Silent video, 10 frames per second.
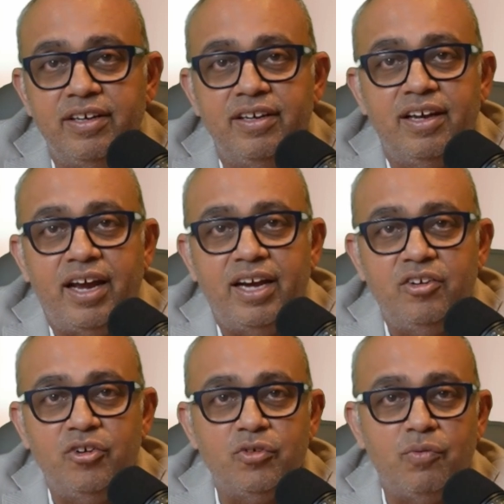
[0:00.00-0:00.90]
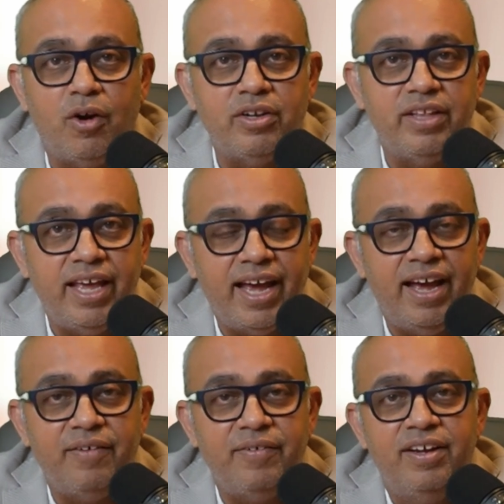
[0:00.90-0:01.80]
and use what they
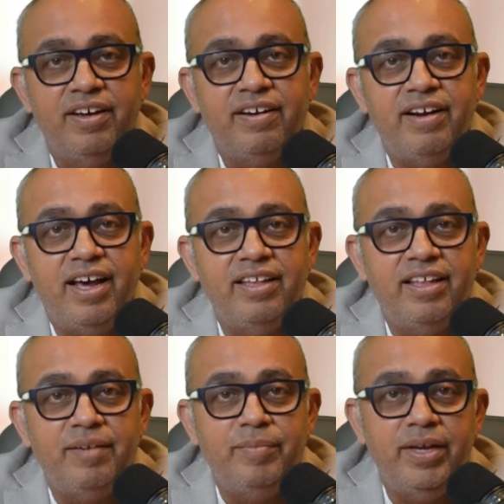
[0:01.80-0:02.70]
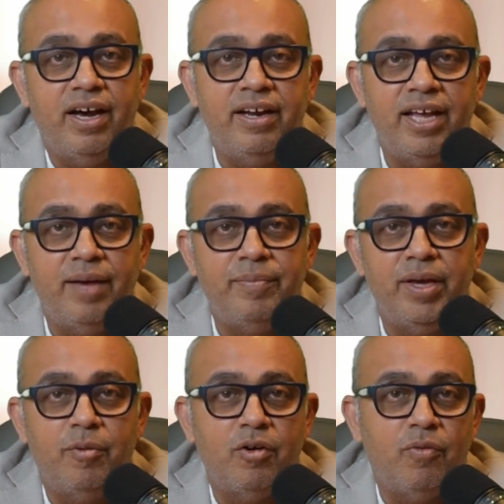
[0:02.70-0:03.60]
have rather than be unhappy
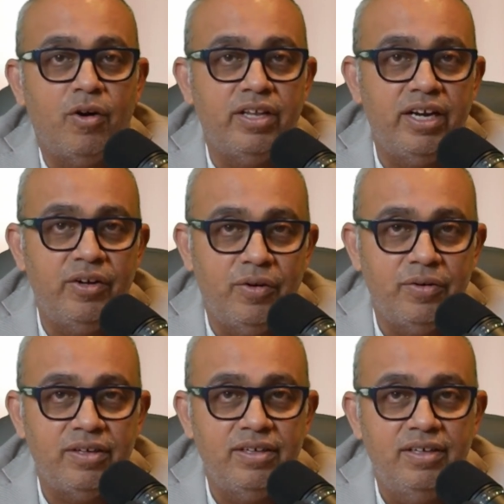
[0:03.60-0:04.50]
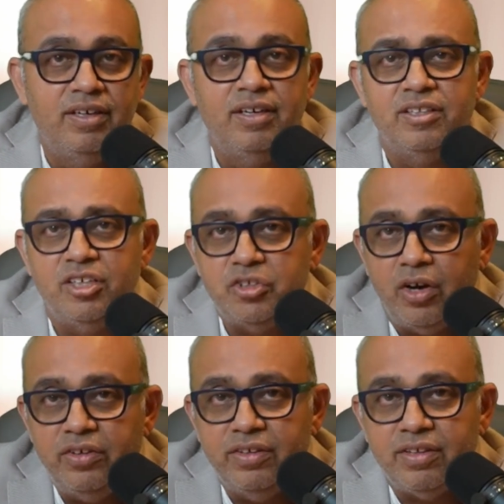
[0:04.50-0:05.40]
about what they don't. The
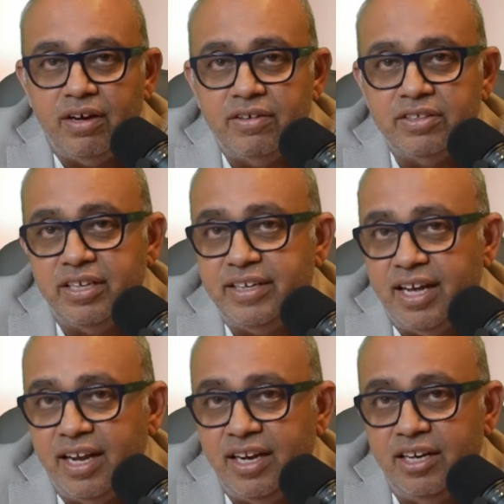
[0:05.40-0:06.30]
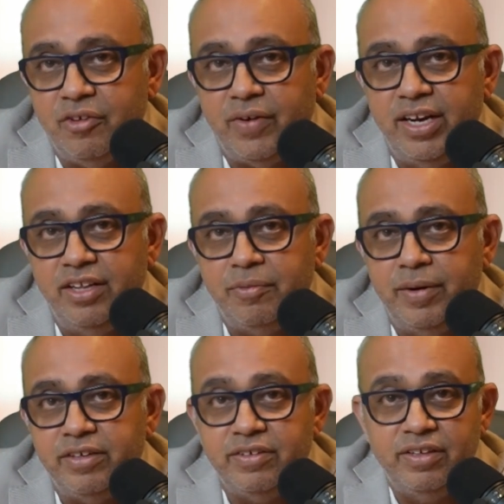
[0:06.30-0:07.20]
choice is ours entirely to find
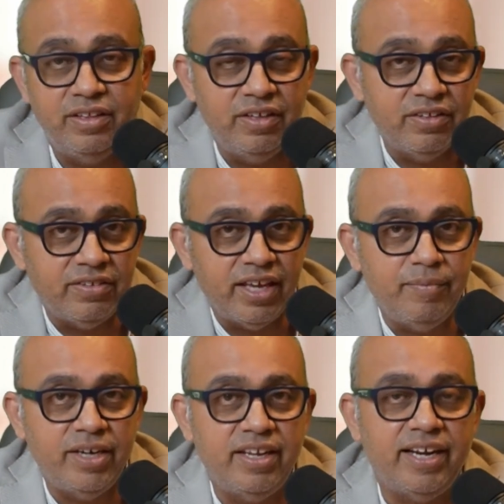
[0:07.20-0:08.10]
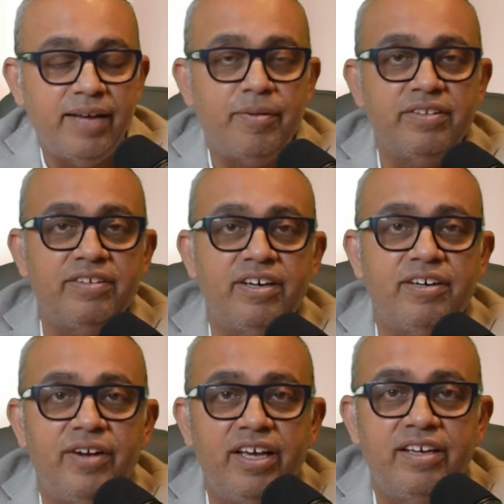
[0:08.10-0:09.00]
inspiration in this segment that I presented
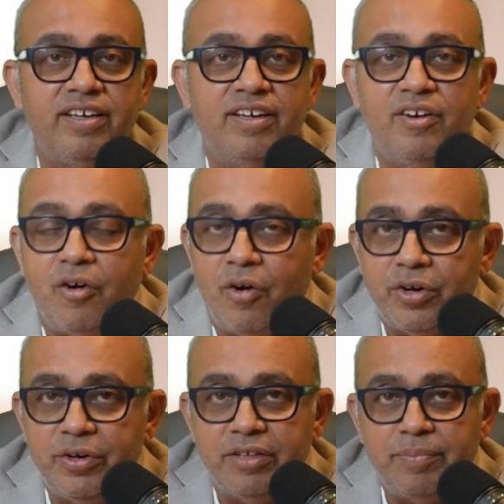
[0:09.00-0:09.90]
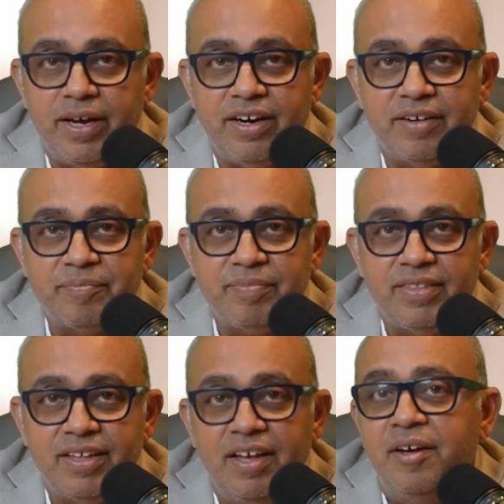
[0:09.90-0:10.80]
today or to despair.
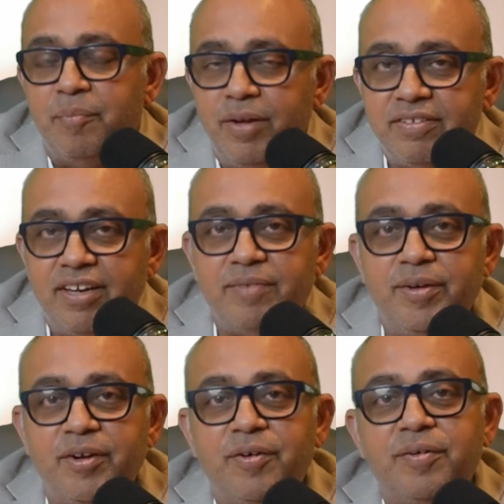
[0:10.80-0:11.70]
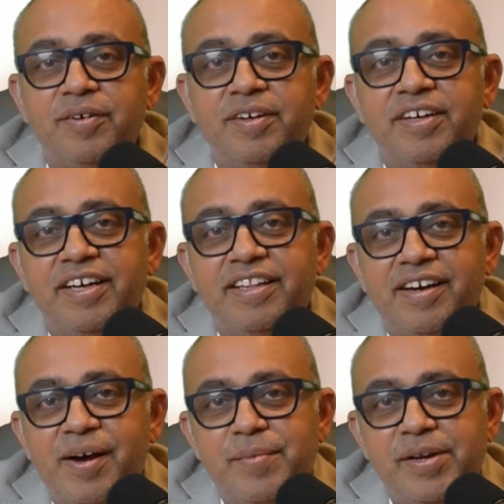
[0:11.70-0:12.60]
Please let me know in the
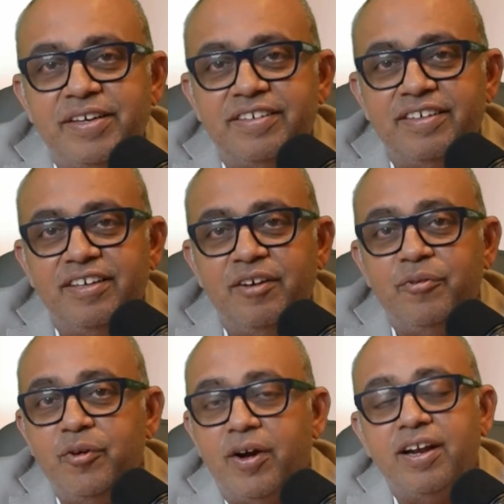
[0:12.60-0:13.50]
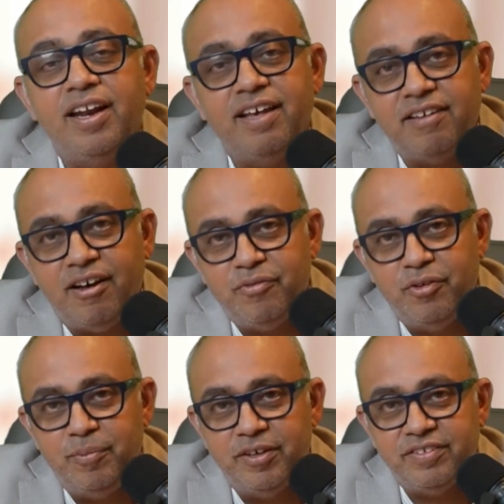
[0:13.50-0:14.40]
comment if you are a glass half full
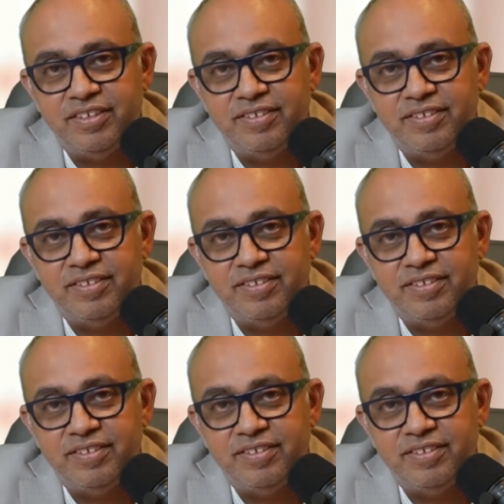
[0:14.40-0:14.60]
person.